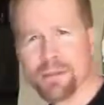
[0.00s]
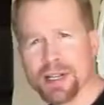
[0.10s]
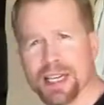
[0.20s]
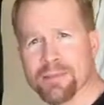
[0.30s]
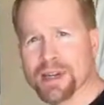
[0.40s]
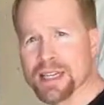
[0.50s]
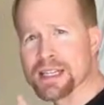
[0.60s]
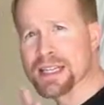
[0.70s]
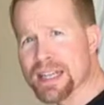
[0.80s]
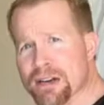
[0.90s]
but keeping
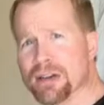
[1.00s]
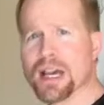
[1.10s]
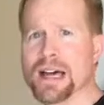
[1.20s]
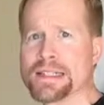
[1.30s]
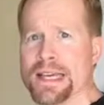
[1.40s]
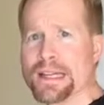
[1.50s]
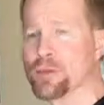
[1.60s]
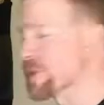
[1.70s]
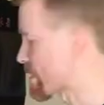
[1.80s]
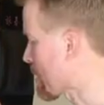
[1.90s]
in near contact
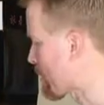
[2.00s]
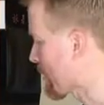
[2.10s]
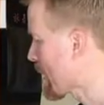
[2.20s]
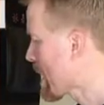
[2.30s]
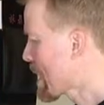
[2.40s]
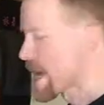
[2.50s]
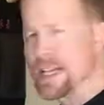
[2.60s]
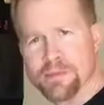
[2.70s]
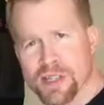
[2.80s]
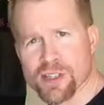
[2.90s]
with the dummy
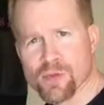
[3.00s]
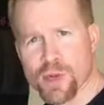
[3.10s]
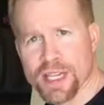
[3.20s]
as much as we